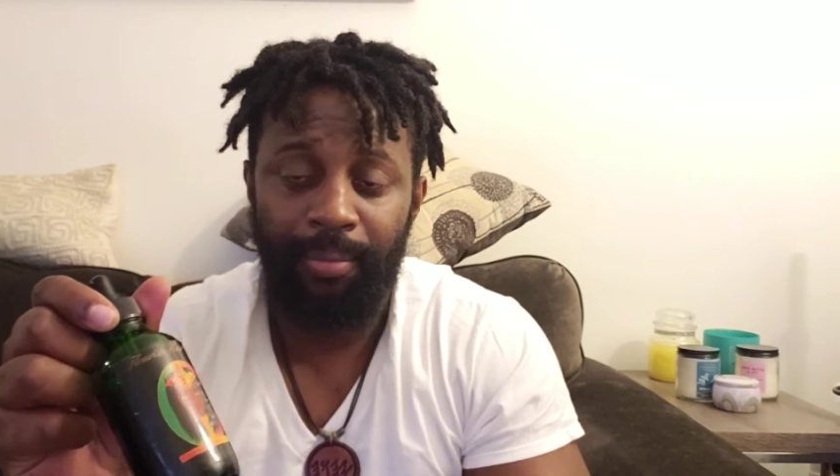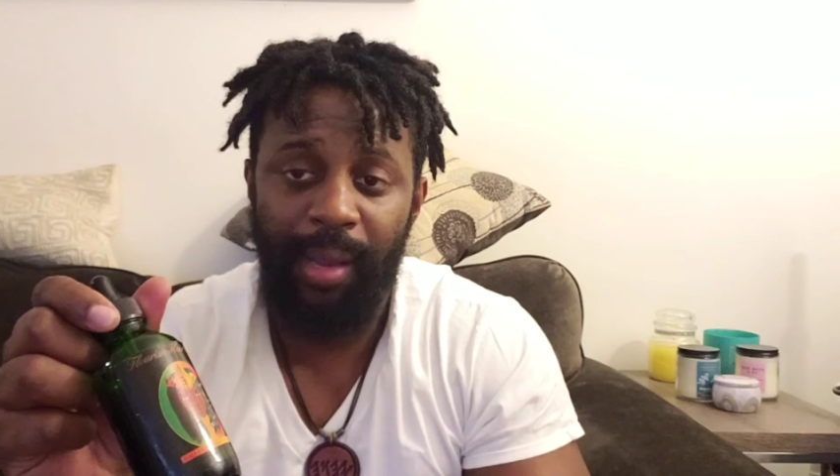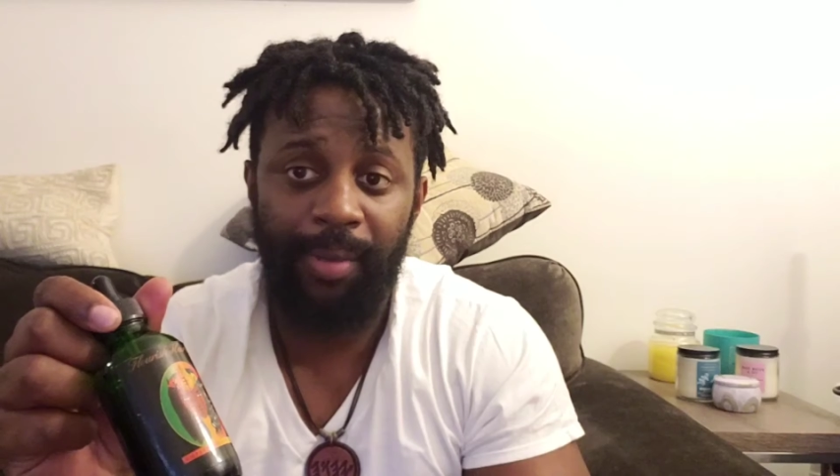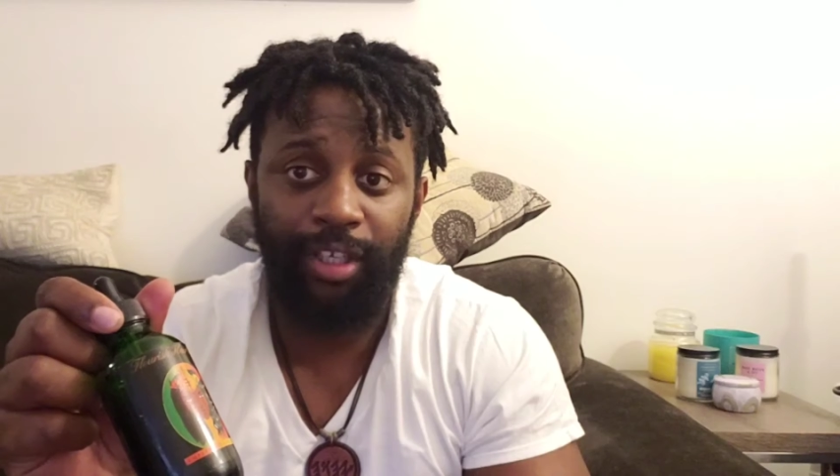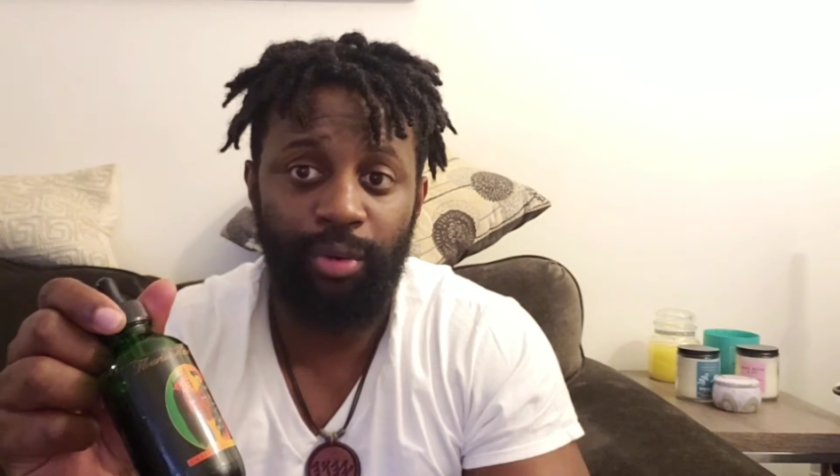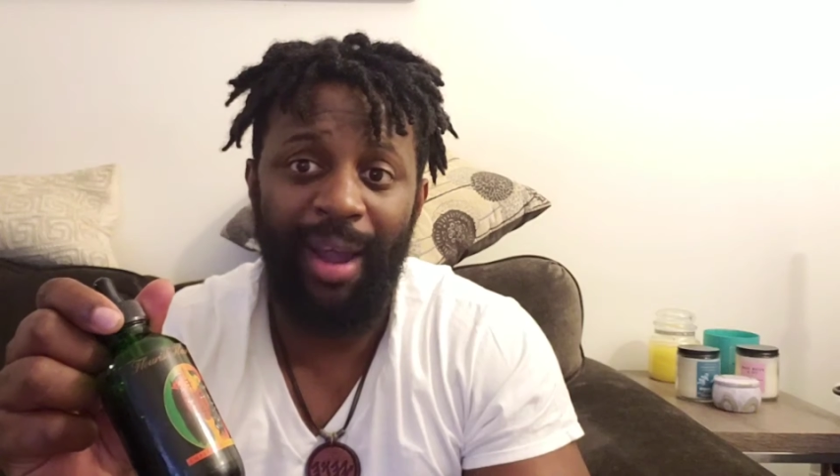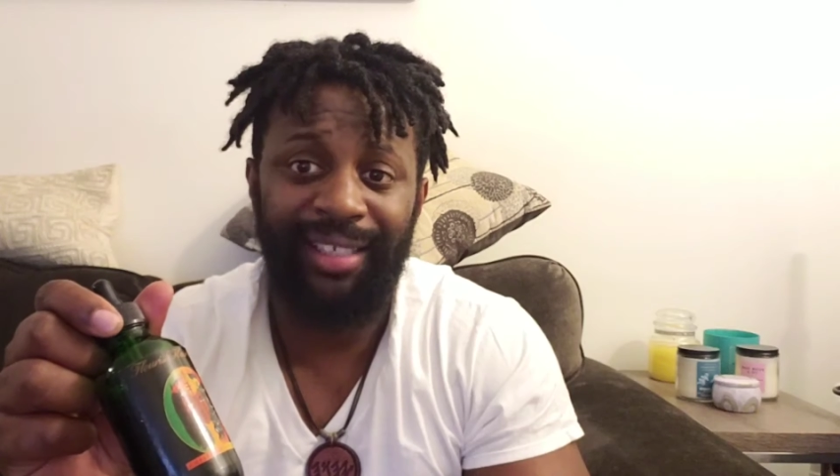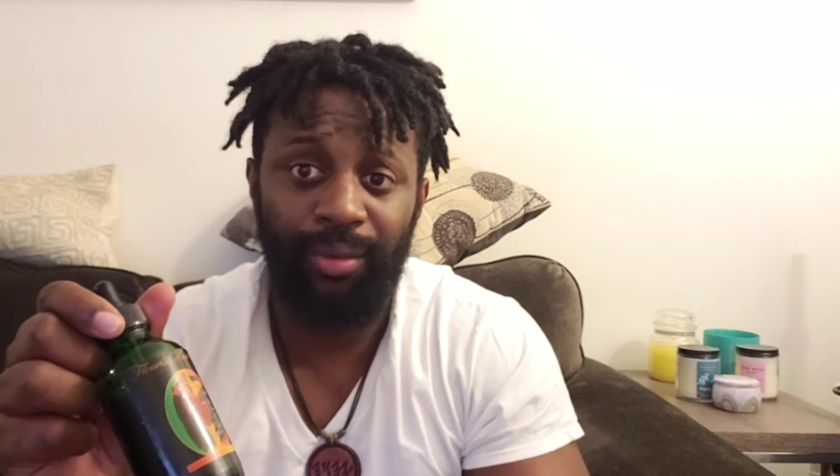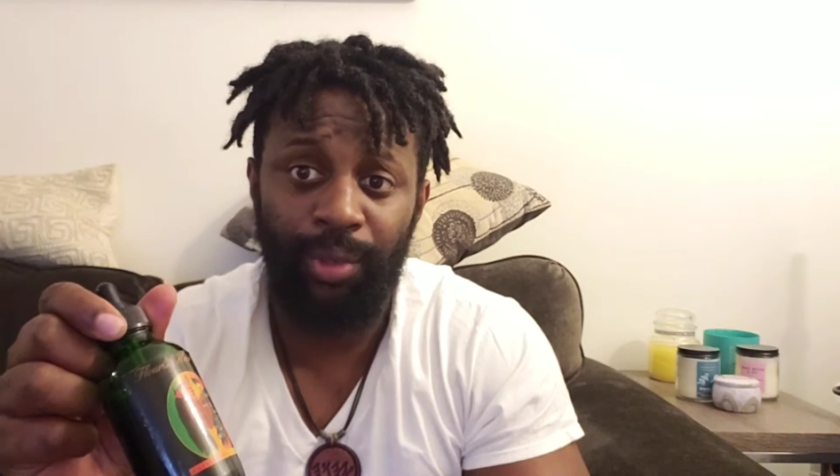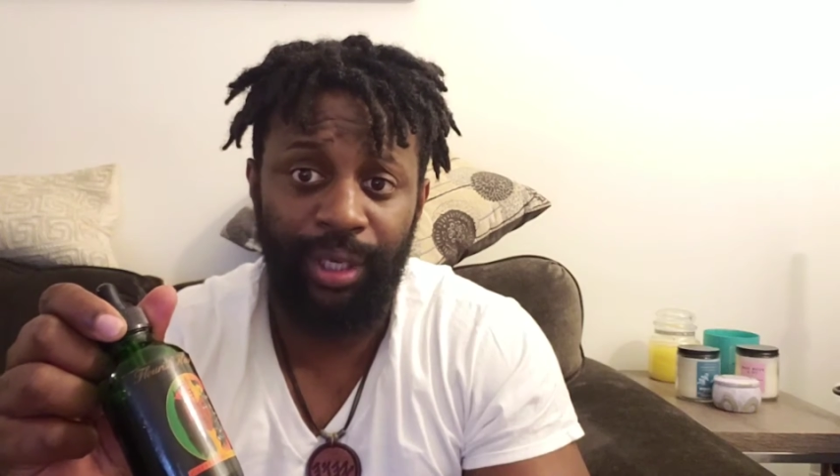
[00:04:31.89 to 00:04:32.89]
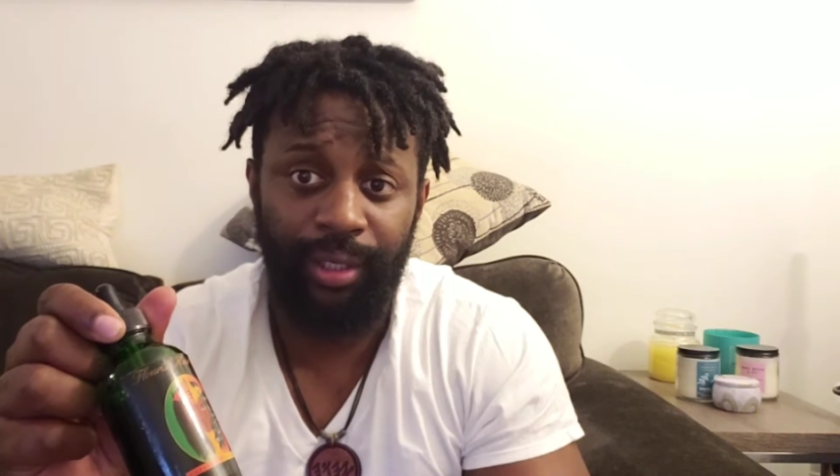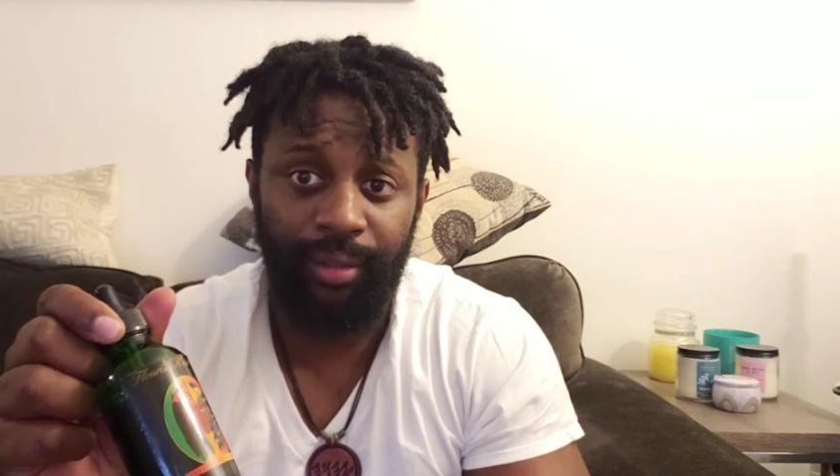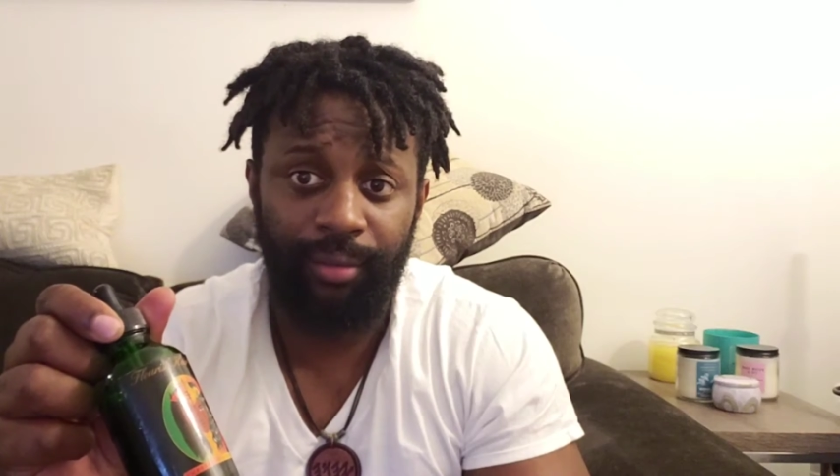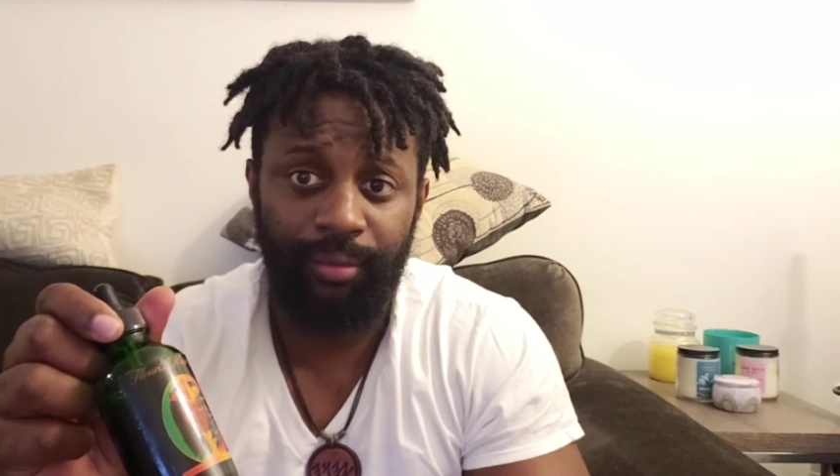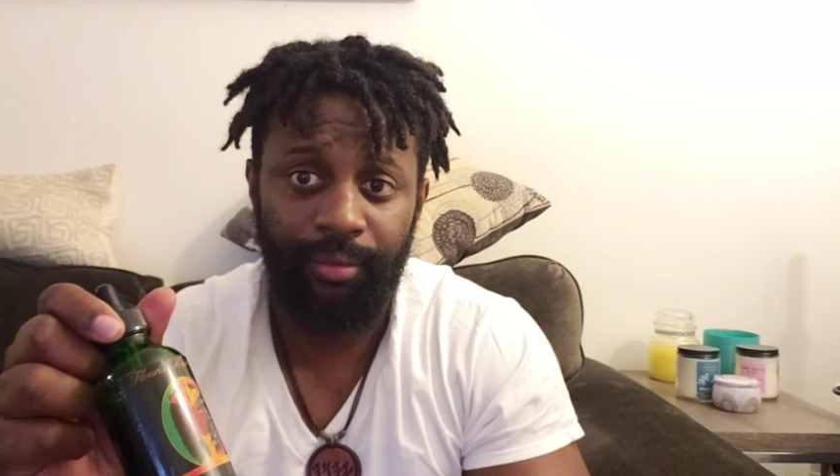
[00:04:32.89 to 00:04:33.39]
maybe twice a week,
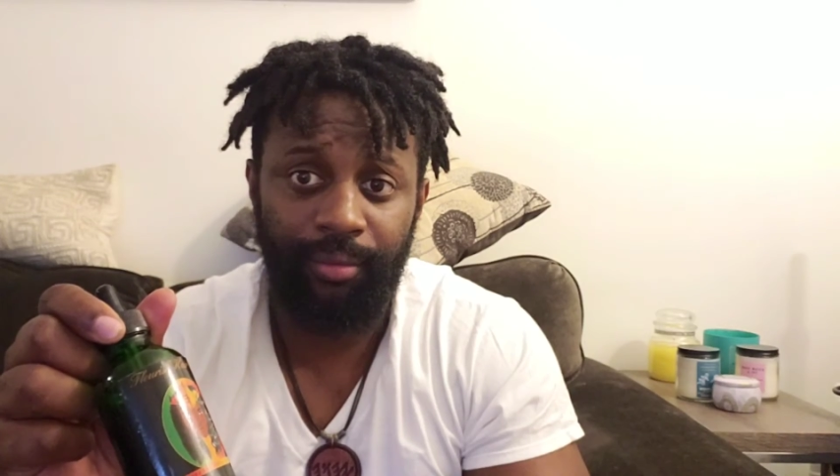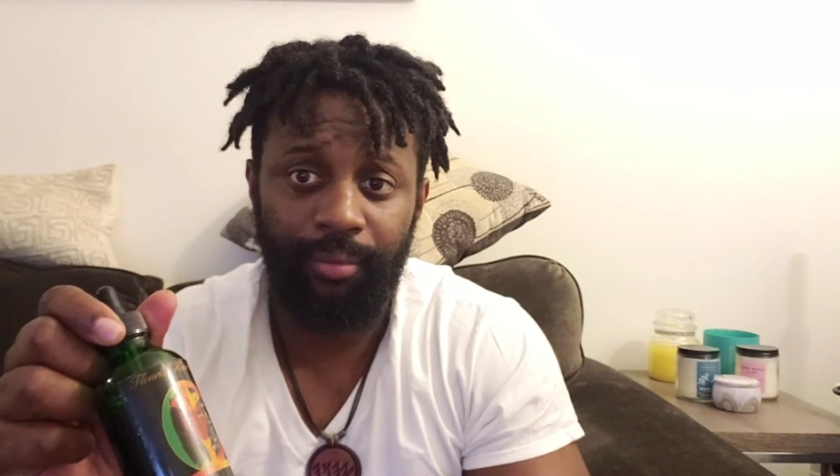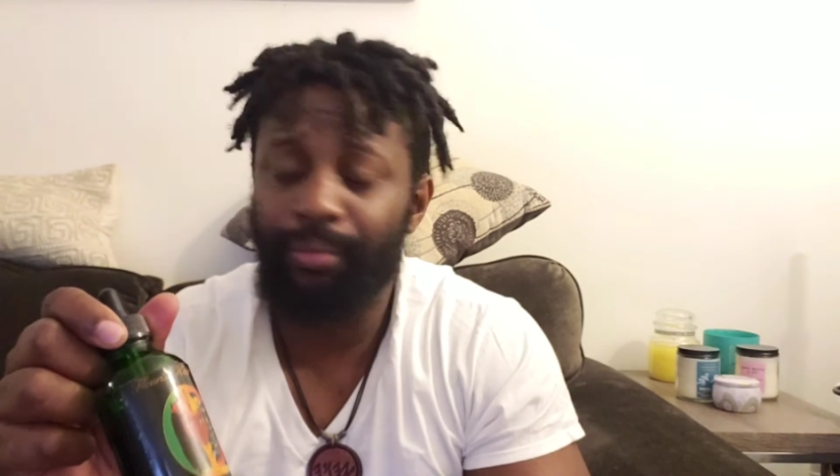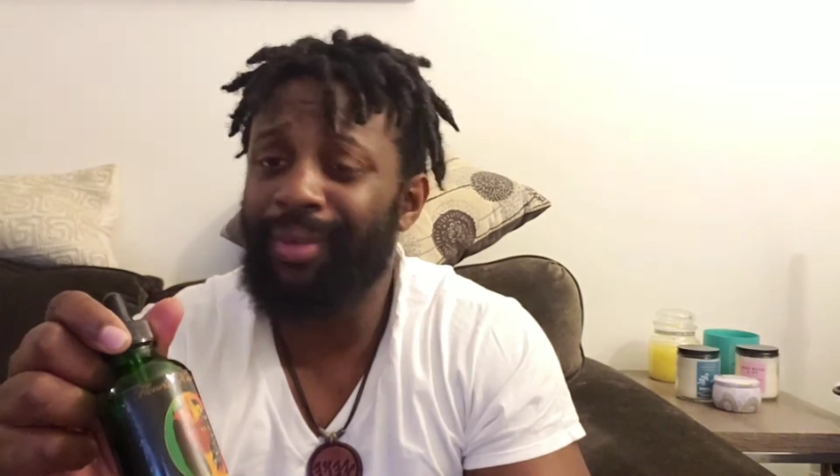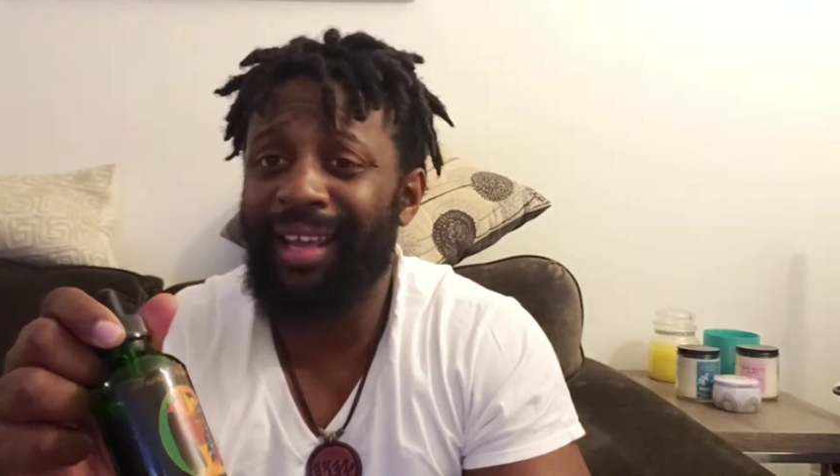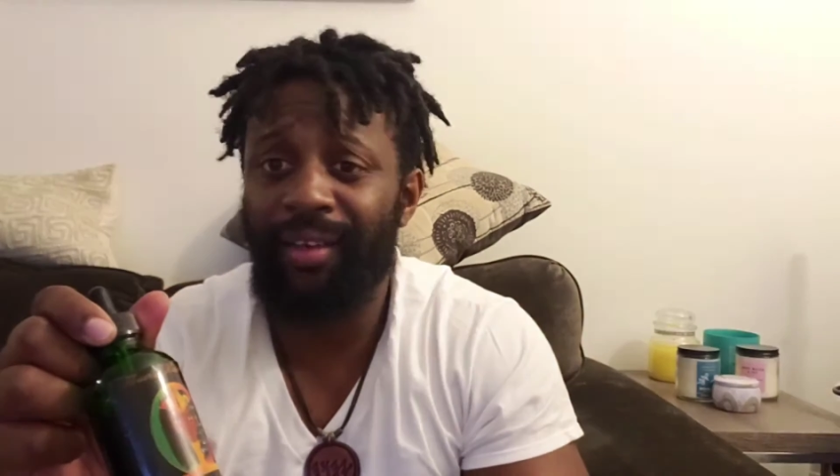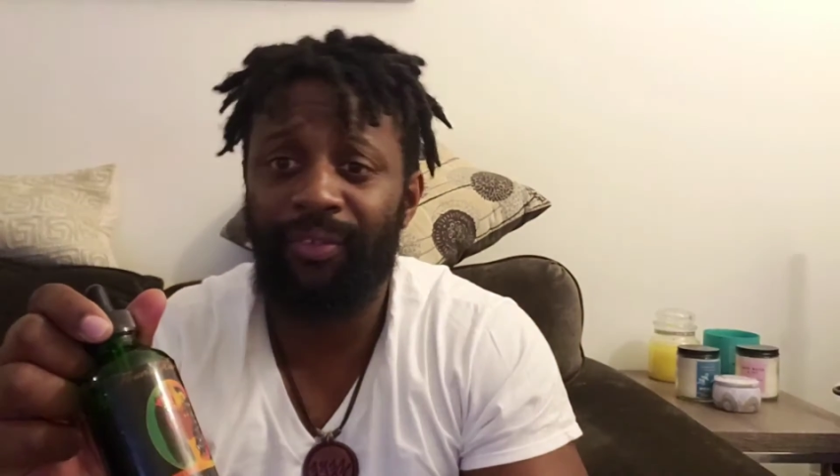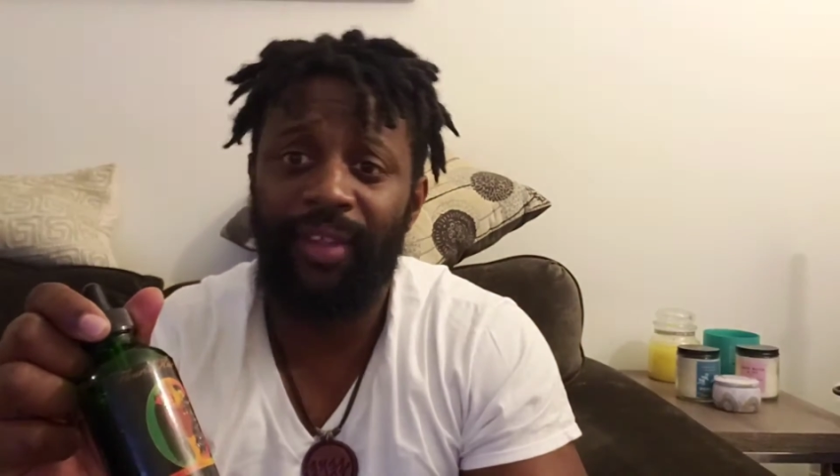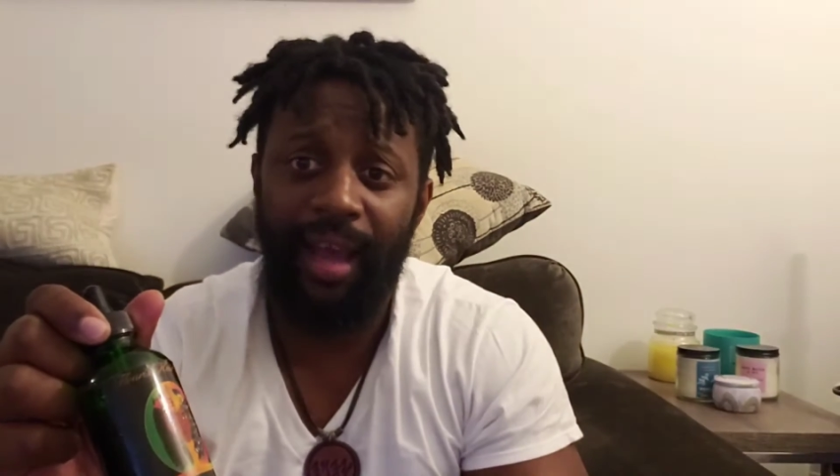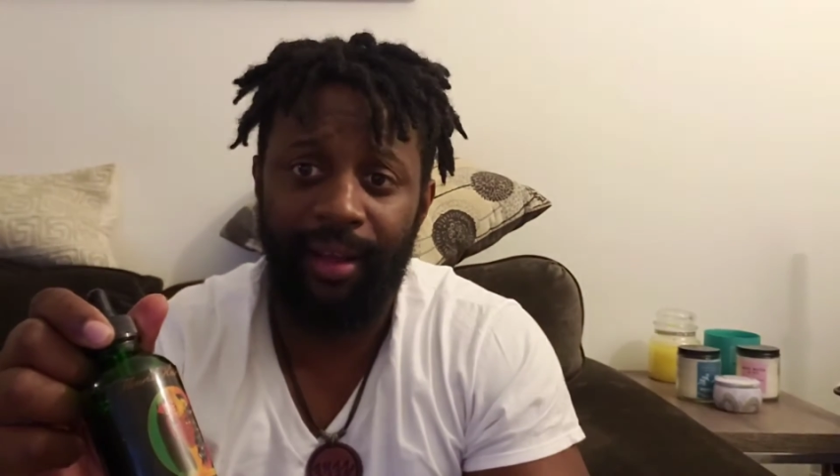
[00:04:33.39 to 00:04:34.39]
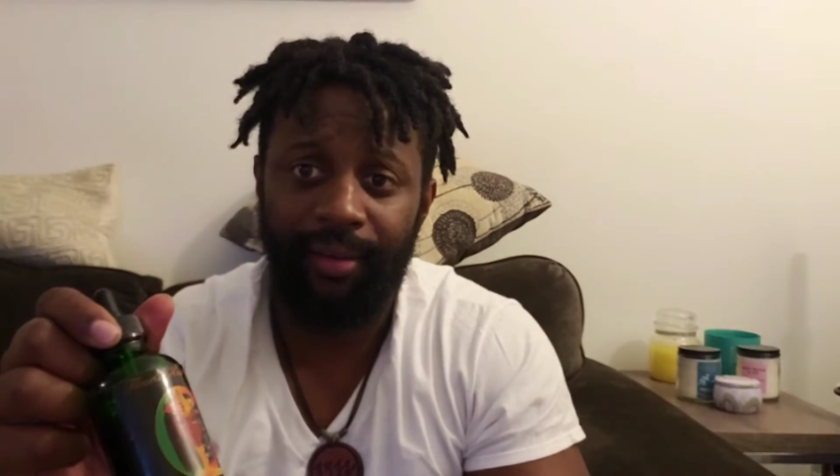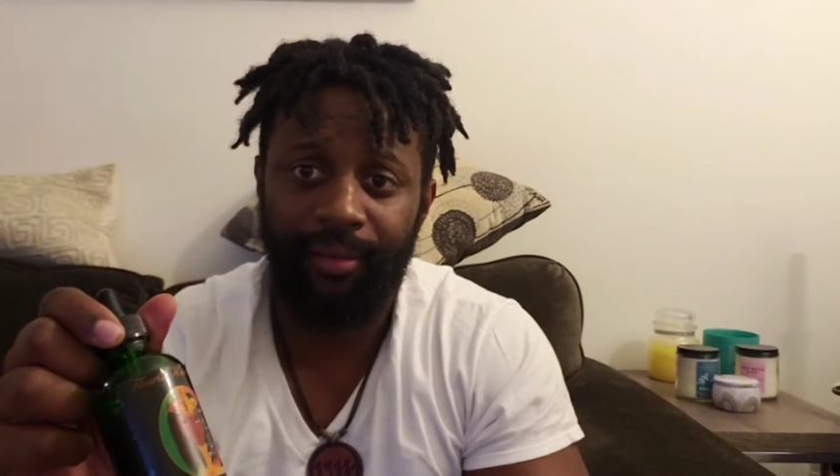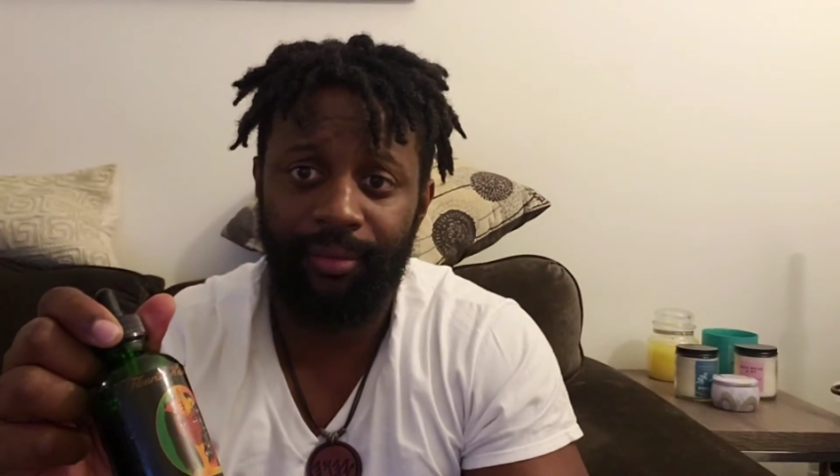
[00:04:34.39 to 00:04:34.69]
if that.